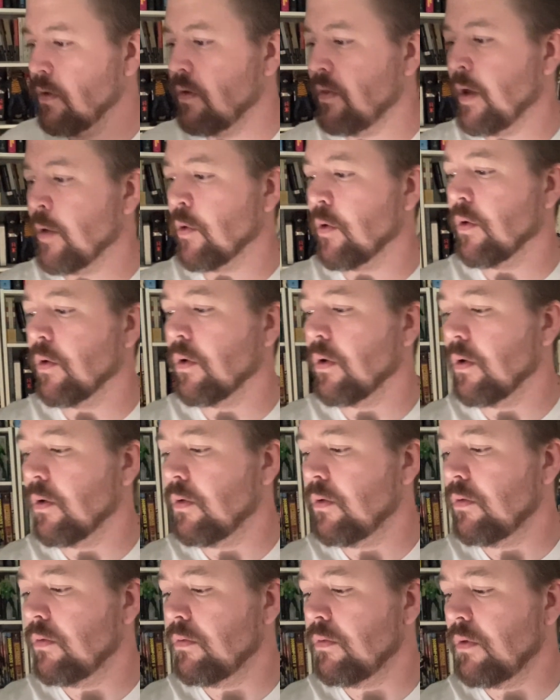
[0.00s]
They were
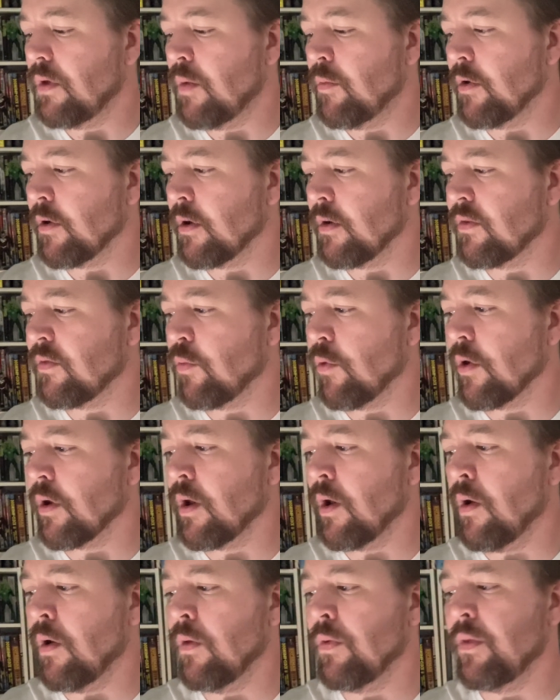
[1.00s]
immigrants
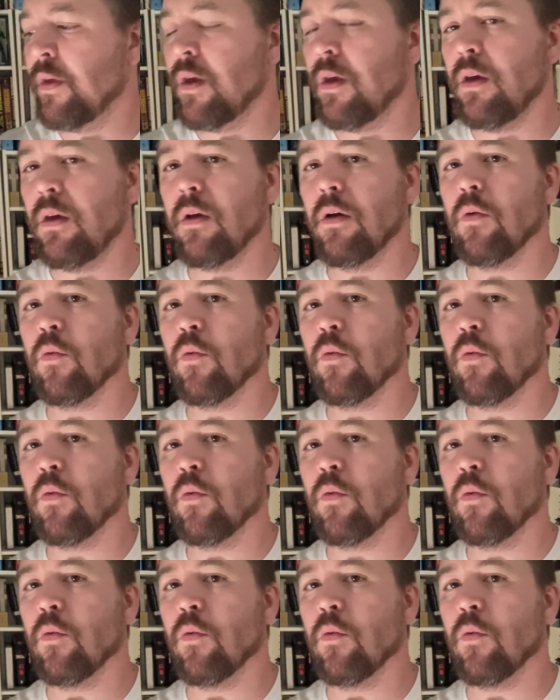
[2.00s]
working on the